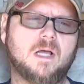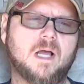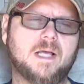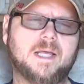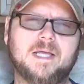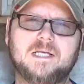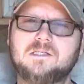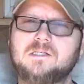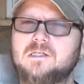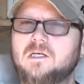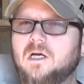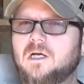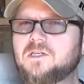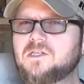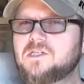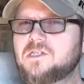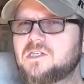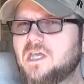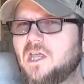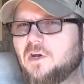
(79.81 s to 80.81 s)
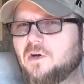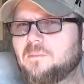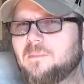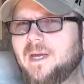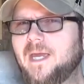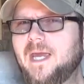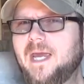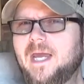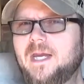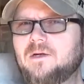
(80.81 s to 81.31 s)
I guess cellar
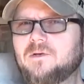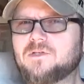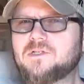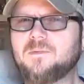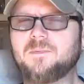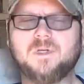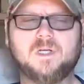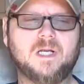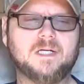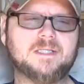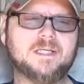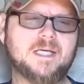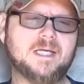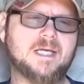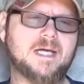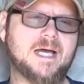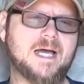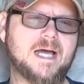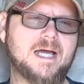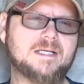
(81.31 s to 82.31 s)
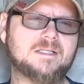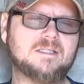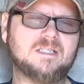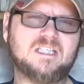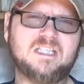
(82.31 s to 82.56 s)
made or something like that, guys.